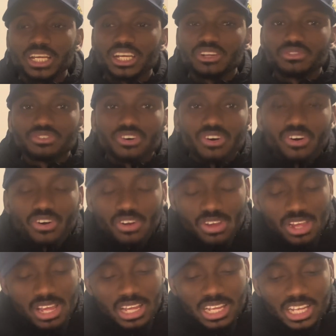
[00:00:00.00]
and forth.
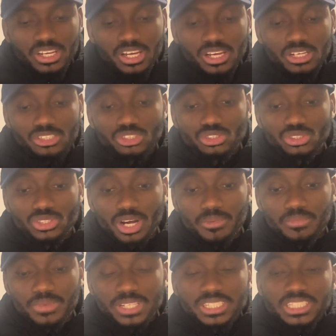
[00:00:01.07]
Thuram
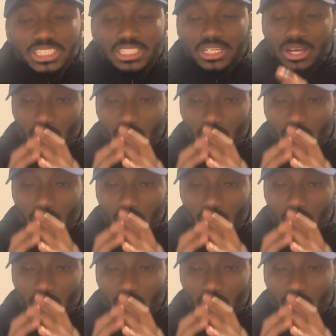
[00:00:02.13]
missing a